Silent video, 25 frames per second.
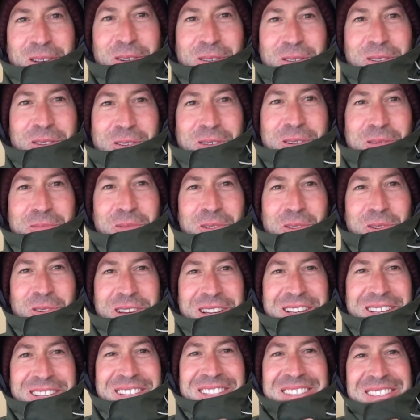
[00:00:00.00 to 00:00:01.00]
Oi, oi,
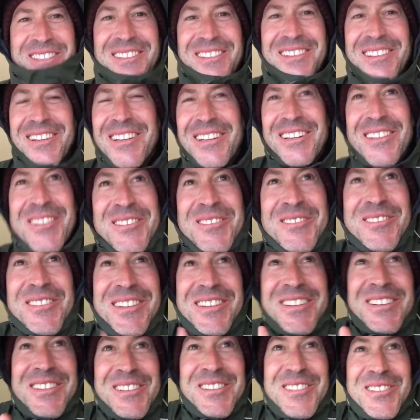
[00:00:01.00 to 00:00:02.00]
boys.
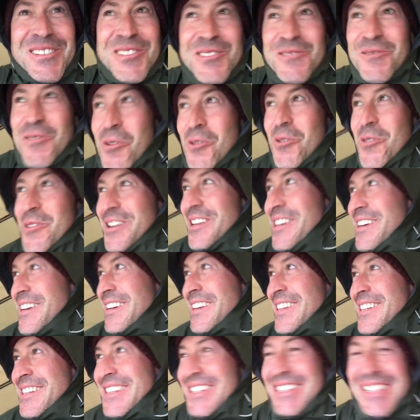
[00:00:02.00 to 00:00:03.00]
Just thought
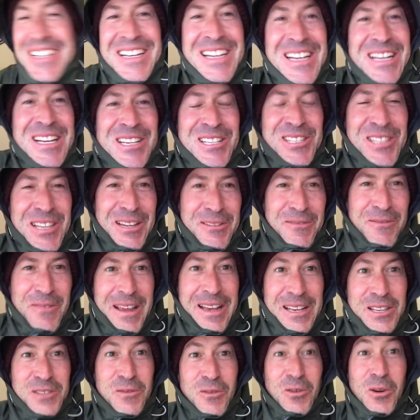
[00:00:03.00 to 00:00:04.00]
I'd say
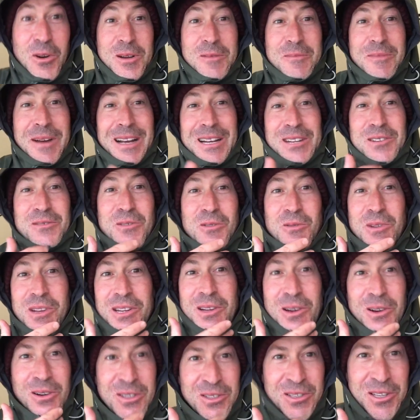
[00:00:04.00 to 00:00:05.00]
thanks very much for all
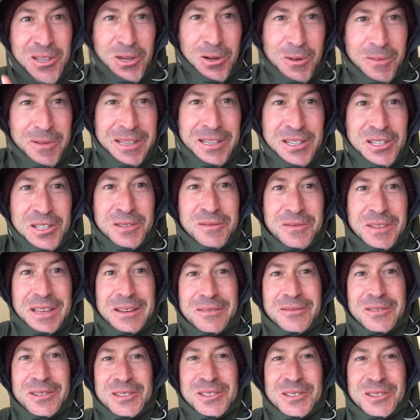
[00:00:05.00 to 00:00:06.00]
the nice comments you've
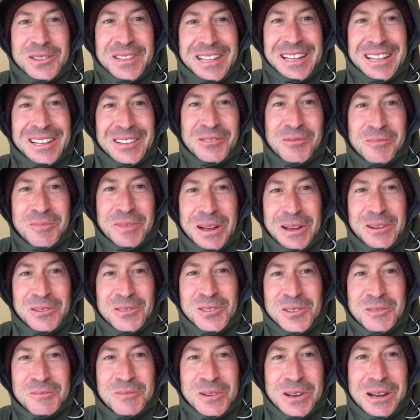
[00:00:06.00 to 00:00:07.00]
given us on that little
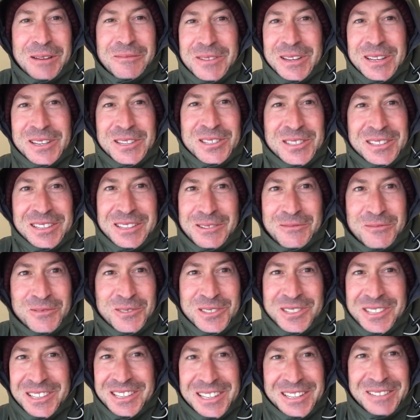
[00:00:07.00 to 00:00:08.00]
poster put up yesterday. It
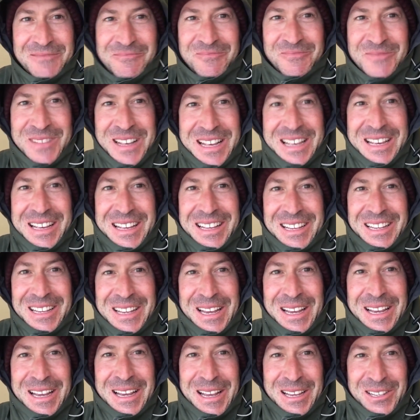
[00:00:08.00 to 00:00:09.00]
was, as
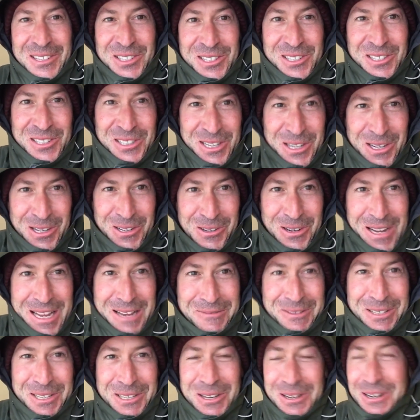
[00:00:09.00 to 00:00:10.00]
you can see, I look
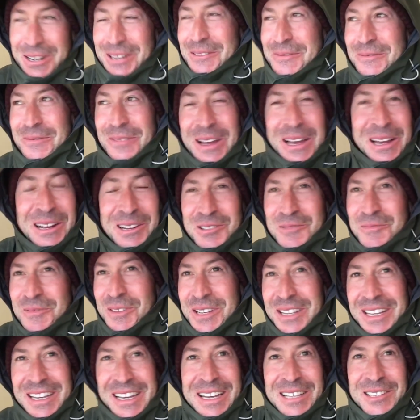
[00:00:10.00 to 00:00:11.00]
absolutely f***ing fuckers,
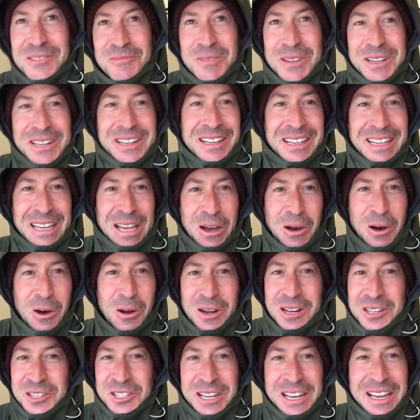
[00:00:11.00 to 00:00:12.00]
but yeah, it's been a
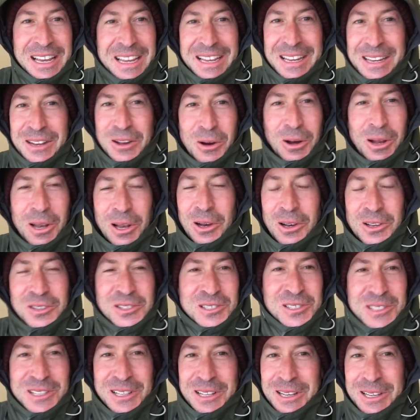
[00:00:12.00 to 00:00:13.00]
carnage out here, not a lot
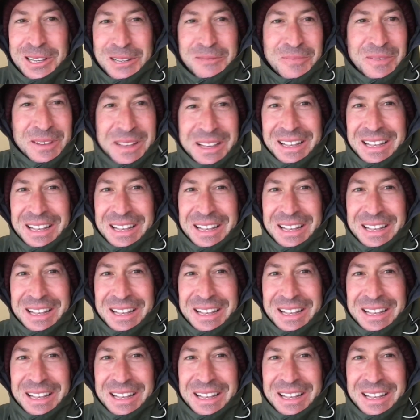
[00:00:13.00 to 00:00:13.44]
of sleep.